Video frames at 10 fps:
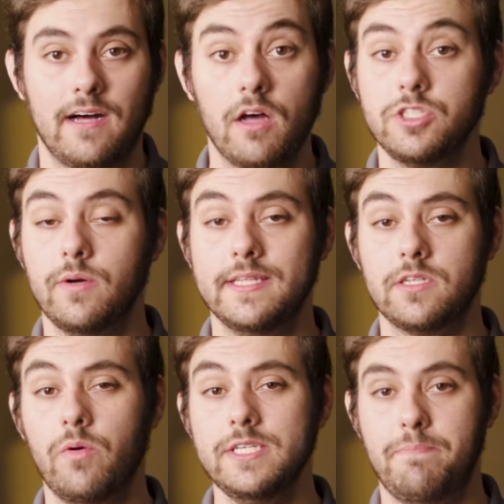Also, it's
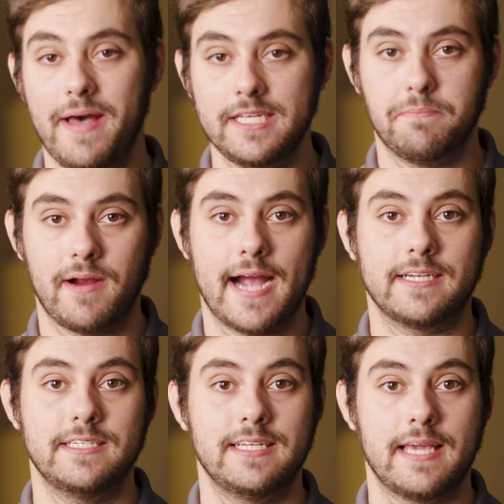always best
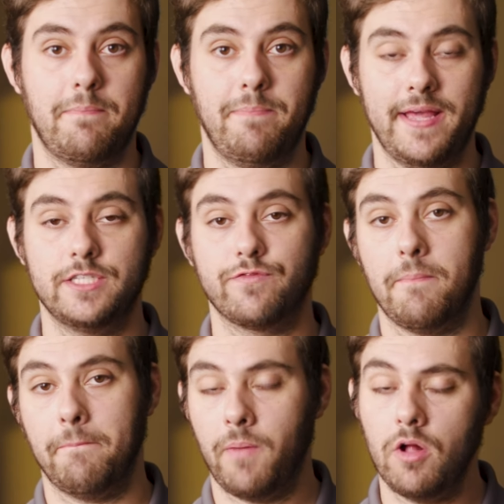practice to get bids
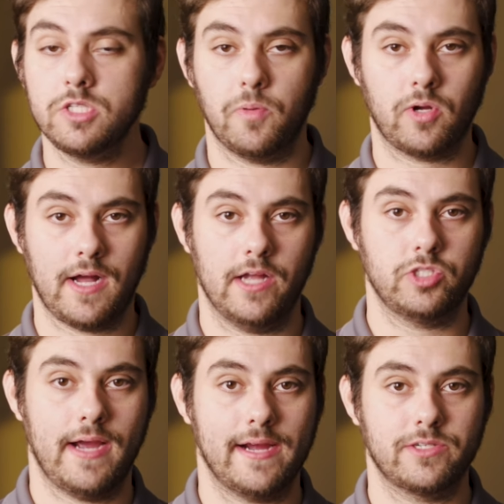from multiple
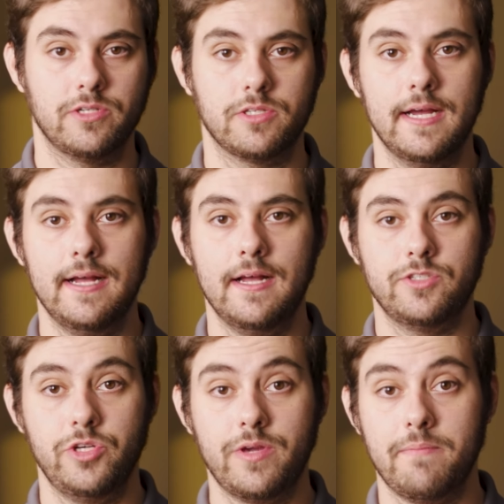contractors
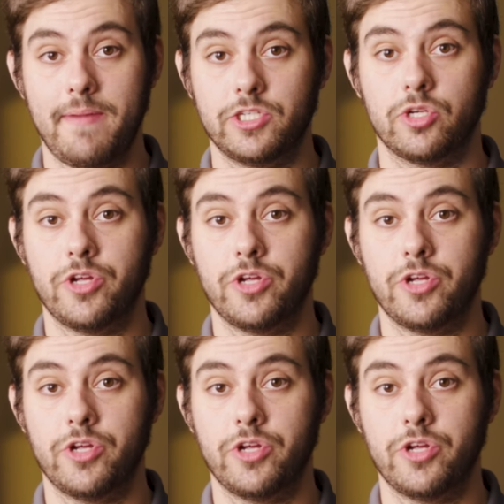so you can make sure